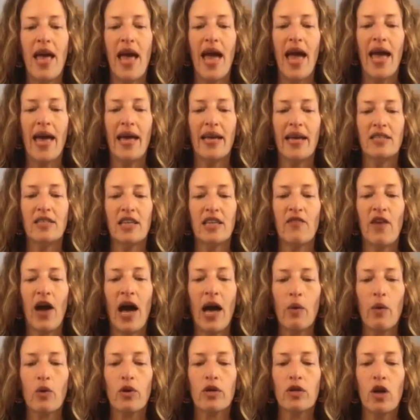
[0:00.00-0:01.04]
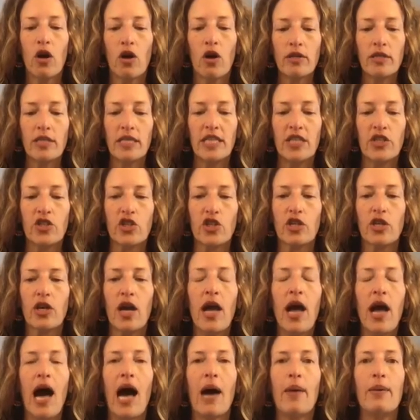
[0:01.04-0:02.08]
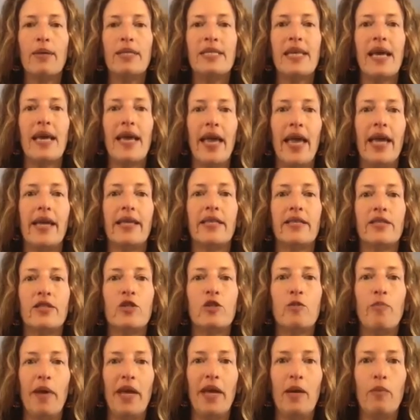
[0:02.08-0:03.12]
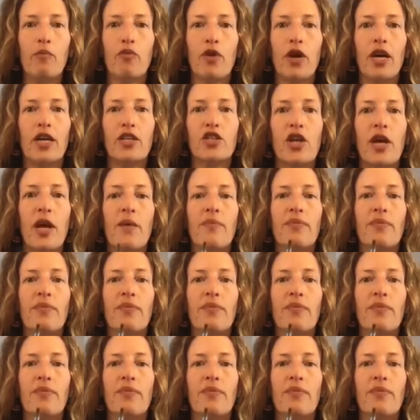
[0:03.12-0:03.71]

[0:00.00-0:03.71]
And if I were an art teacher, I would say, hey, this is a paintbrush.